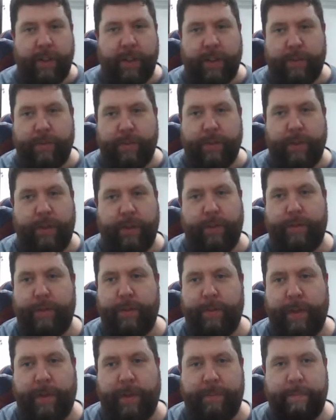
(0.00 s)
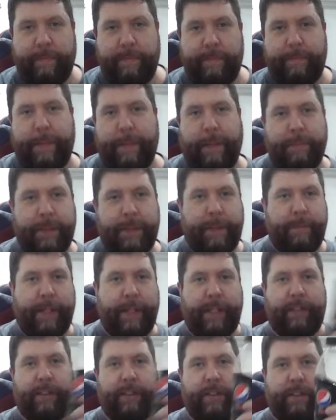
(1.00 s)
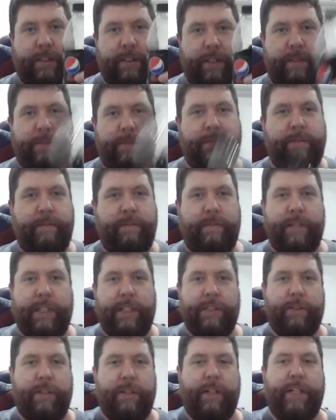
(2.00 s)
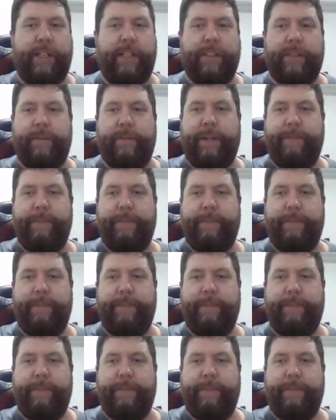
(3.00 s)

the floor for my Pepsi Max that is right next to me.